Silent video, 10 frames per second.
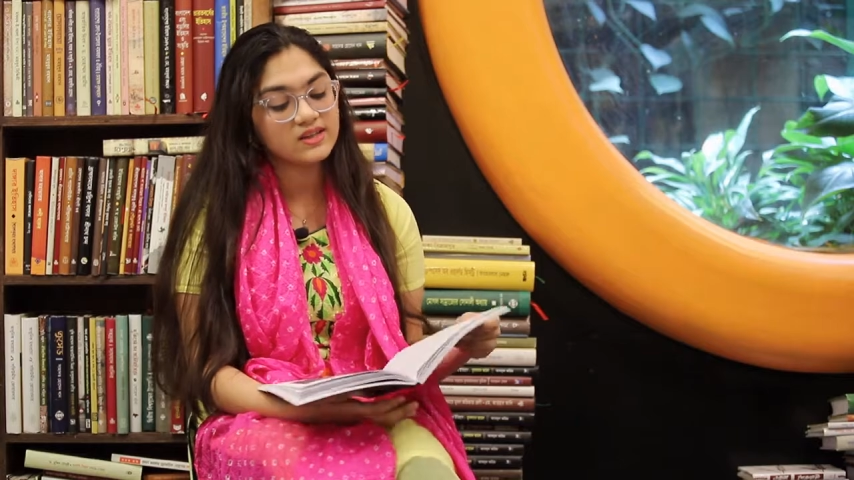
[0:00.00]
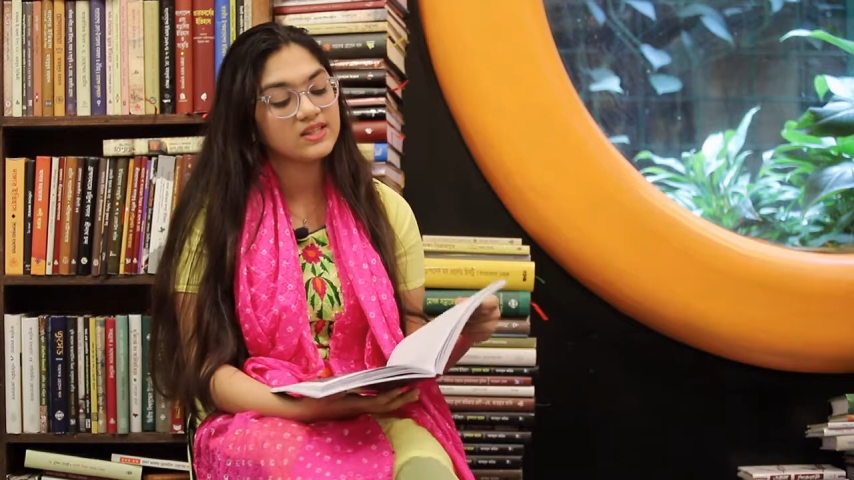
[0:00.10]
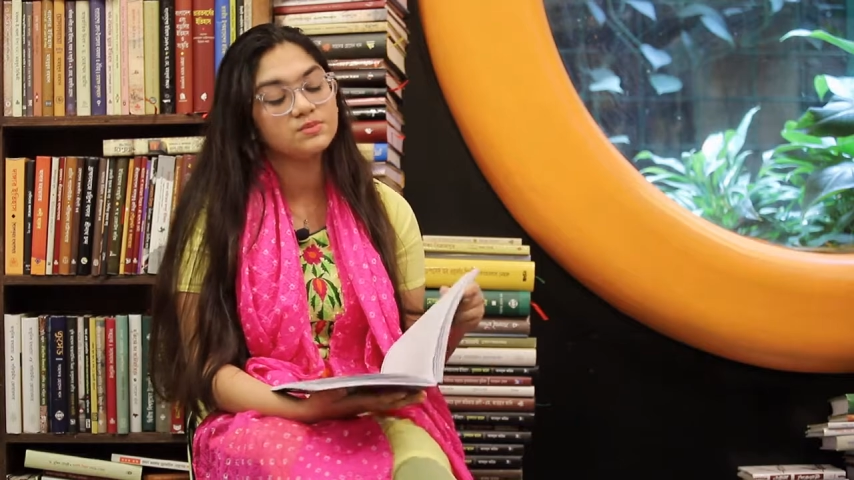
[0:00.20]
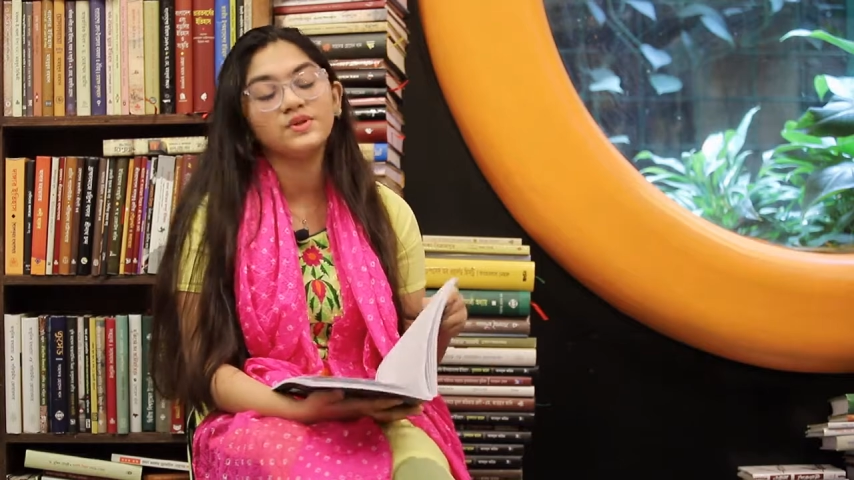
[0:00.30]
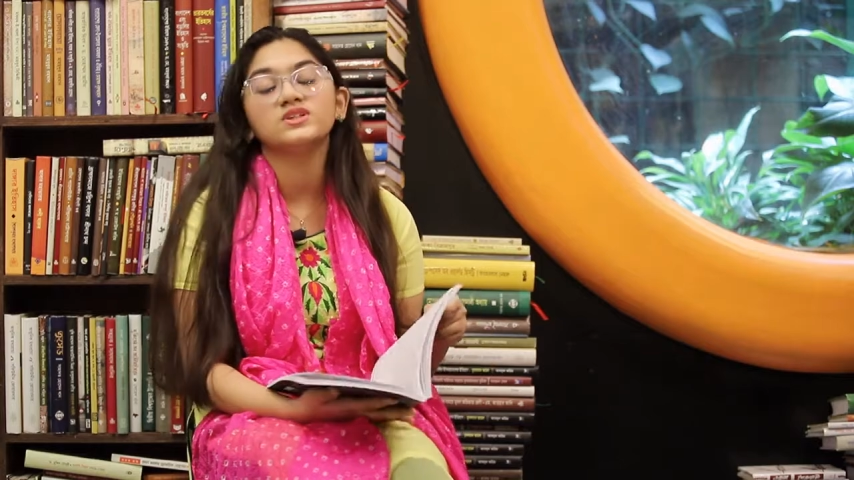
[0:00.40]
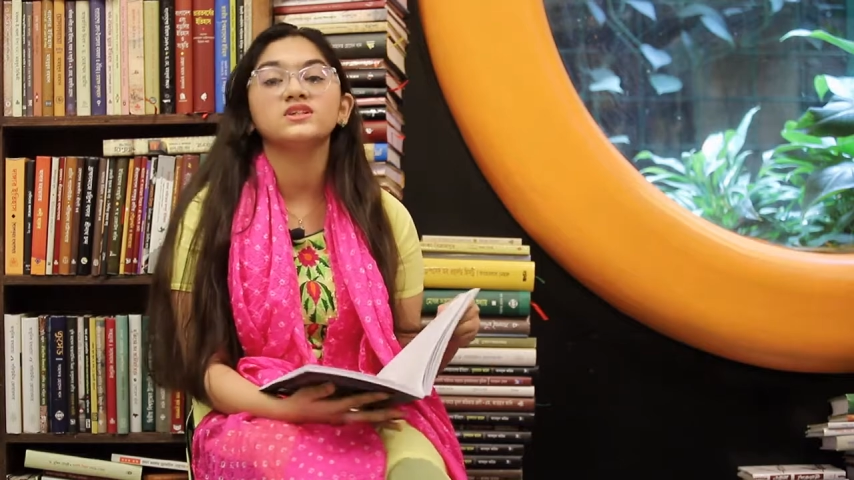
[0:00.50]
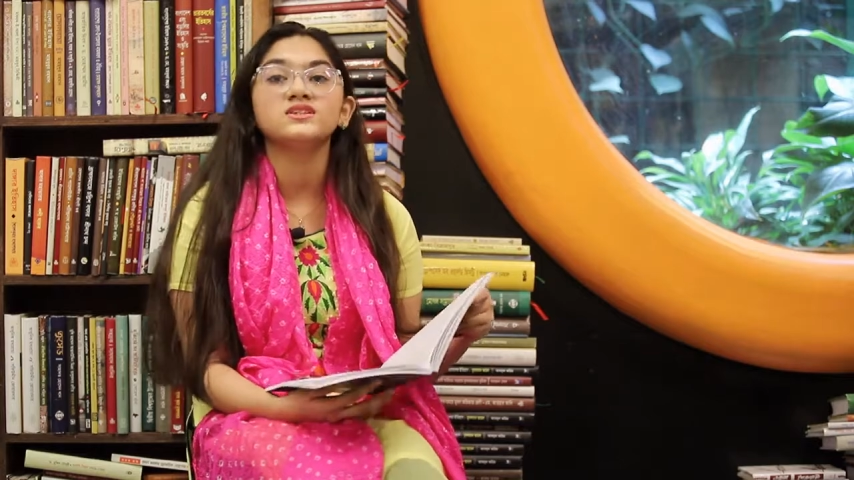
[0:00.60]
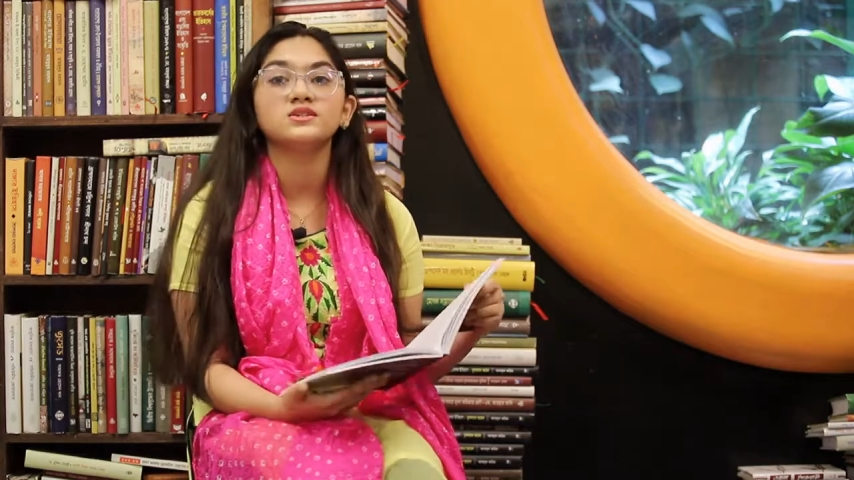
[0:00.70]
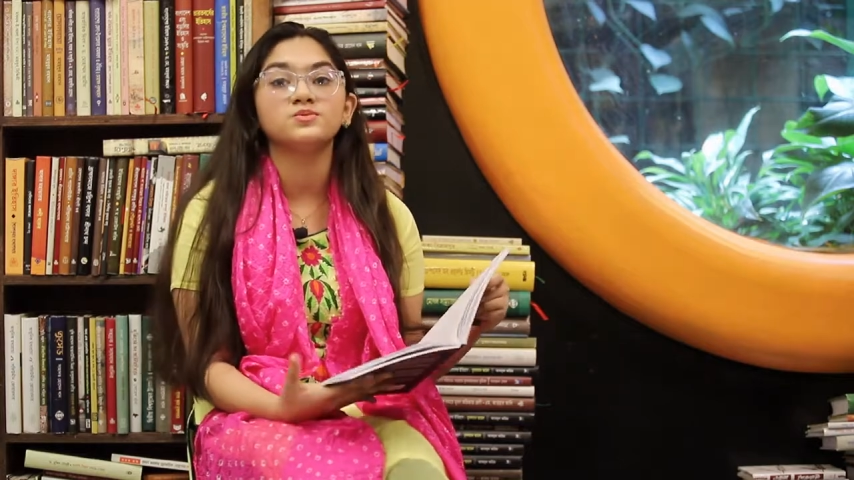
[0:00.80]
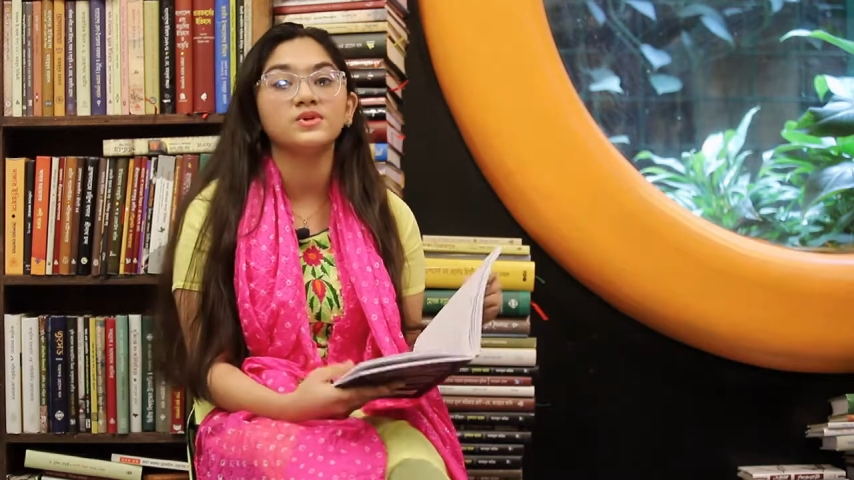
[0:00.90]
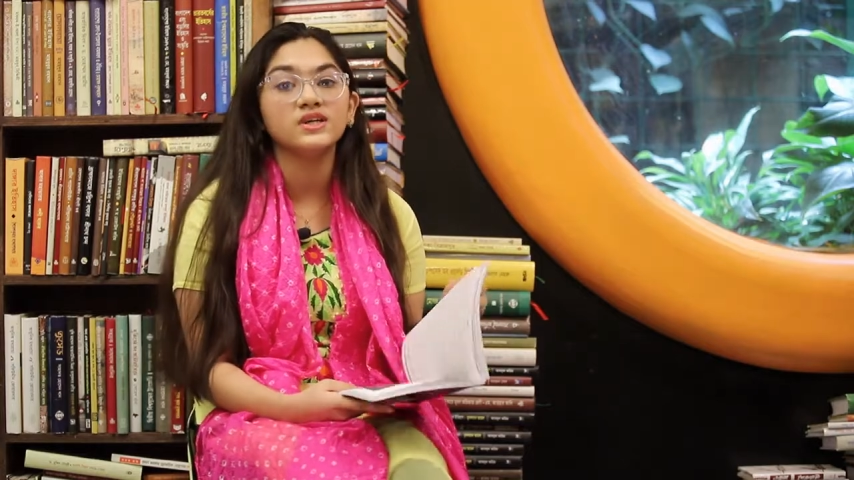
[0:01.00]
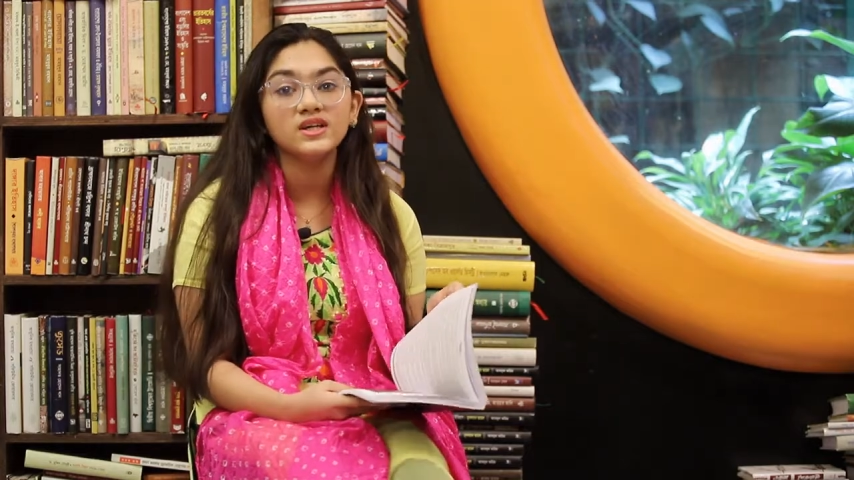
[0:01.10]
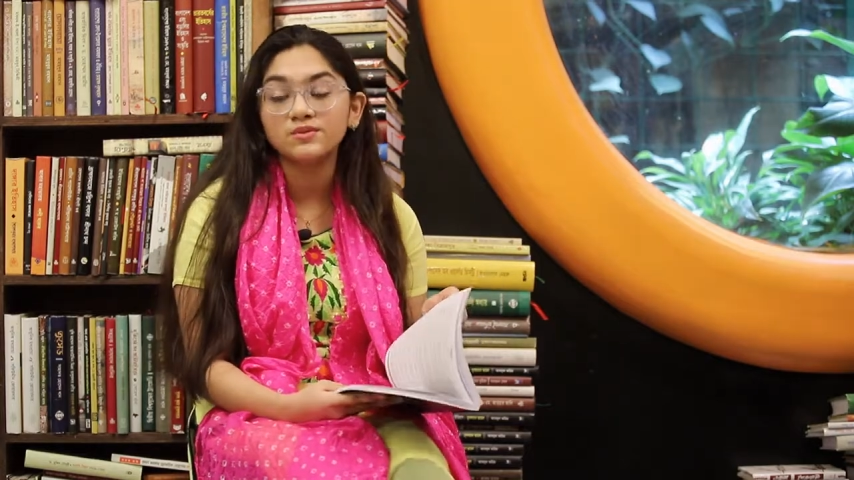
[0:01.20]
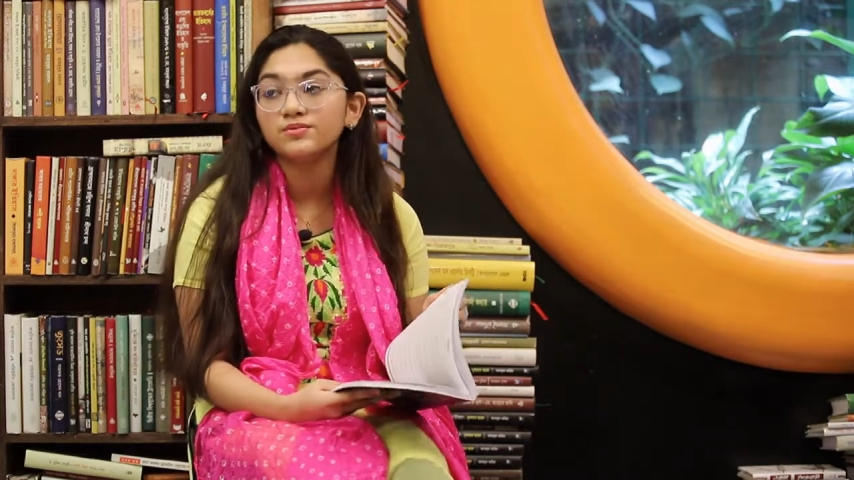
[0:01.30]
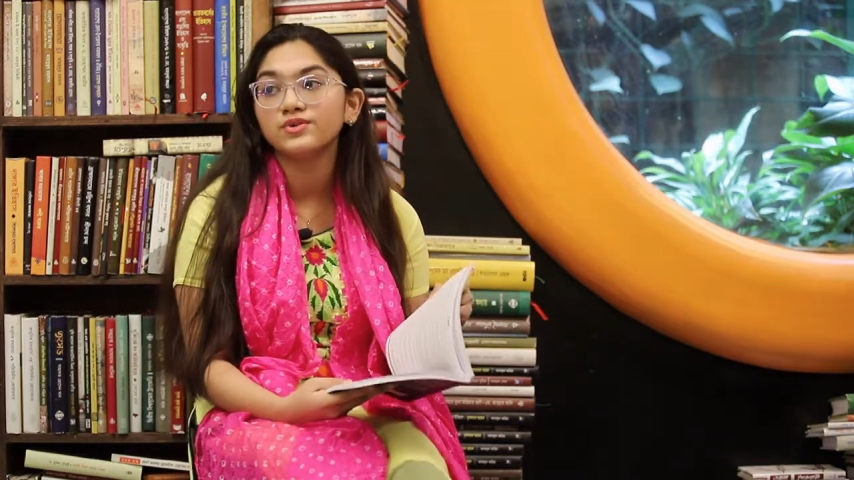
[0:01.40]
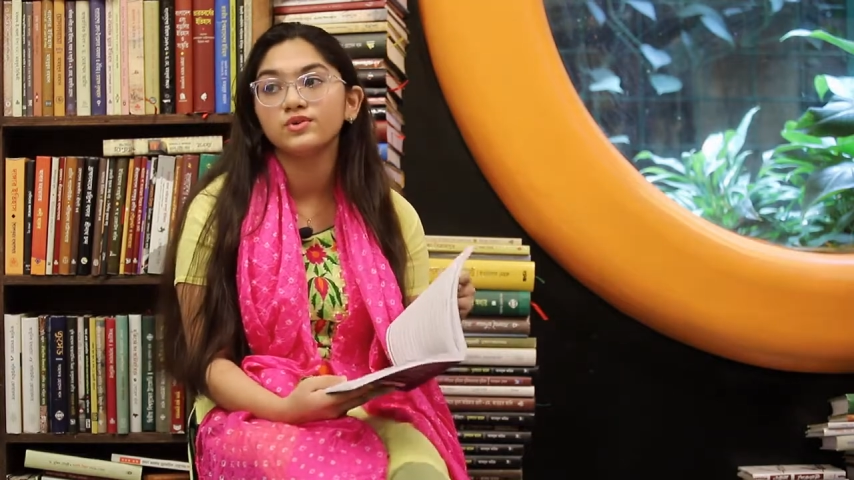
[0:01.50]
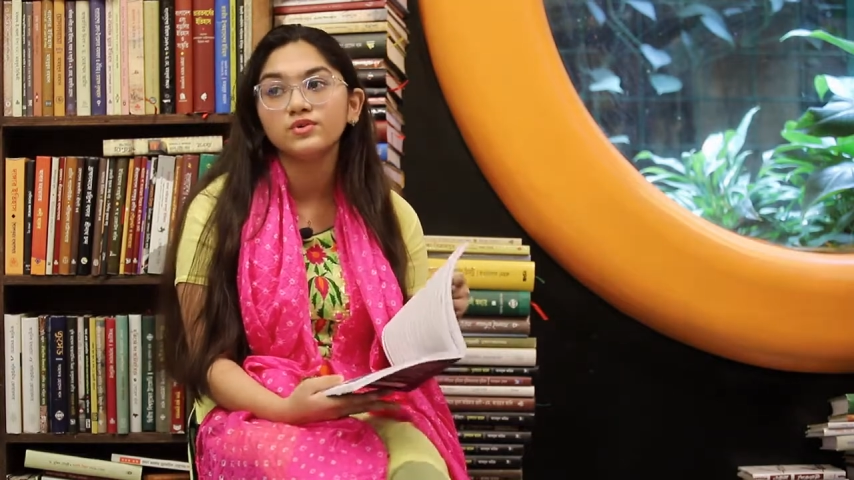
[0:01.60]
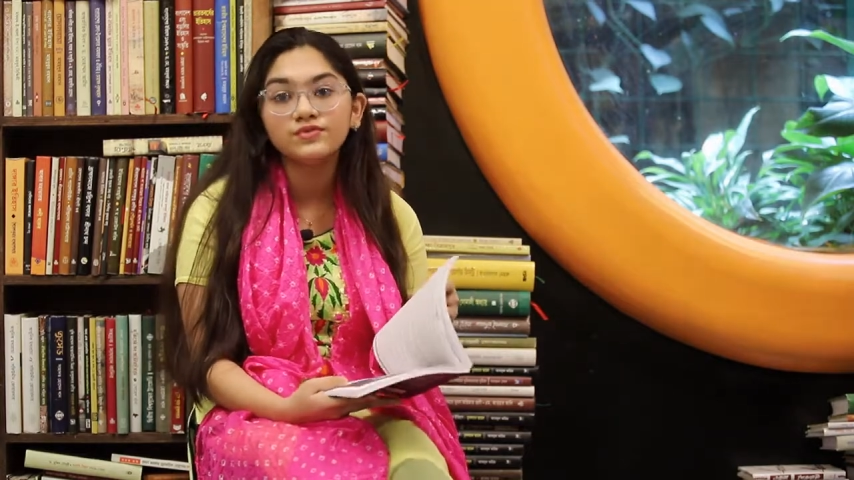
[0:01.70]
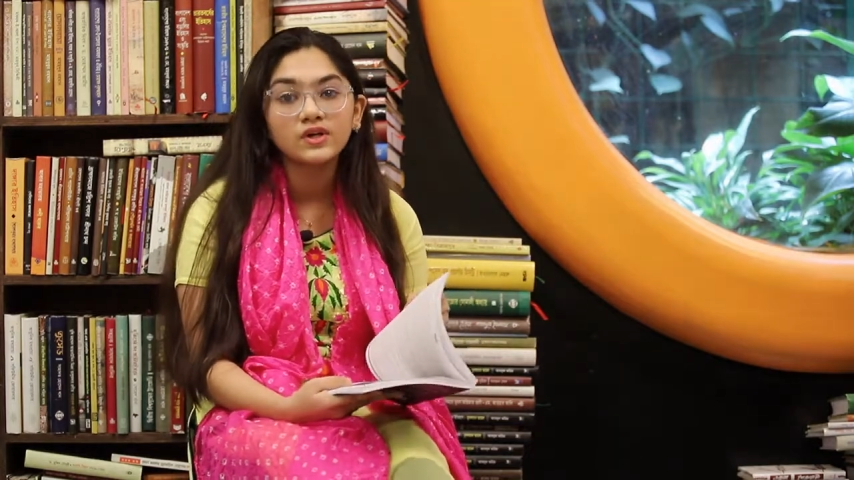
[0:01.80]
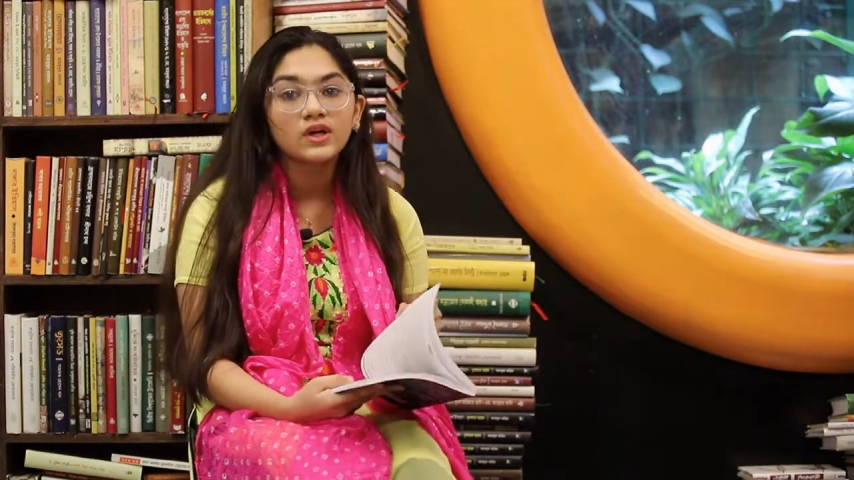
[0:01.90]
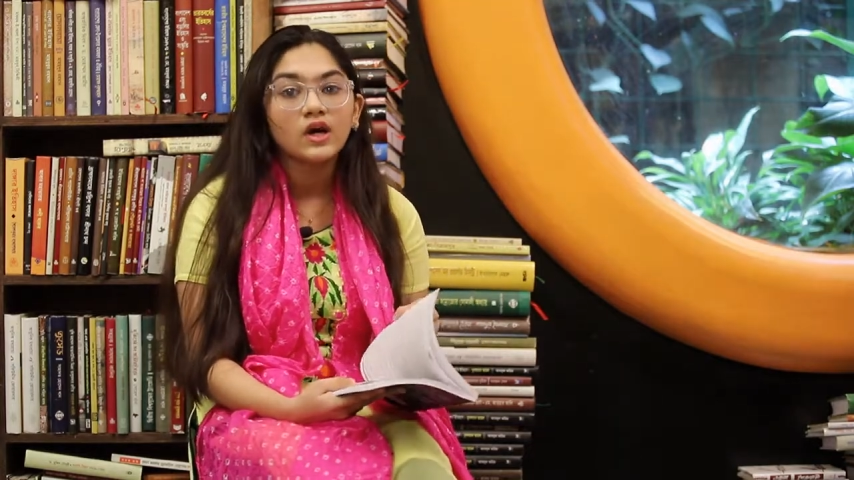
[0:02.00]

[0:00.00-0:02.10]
all these speeches has really improved